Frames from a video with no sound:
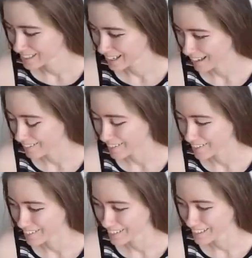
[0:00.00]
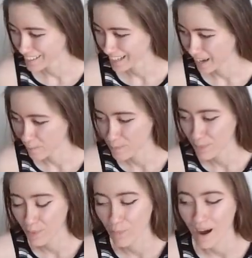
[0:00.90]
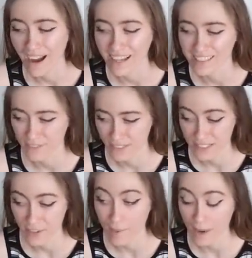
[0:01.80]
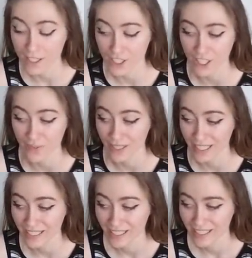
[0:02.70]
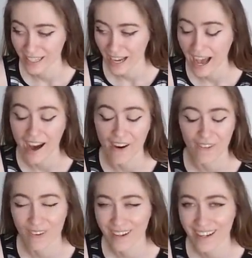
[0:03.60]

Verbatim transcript: I don't know. B- why is it offensive? I'm, I genuinely. How?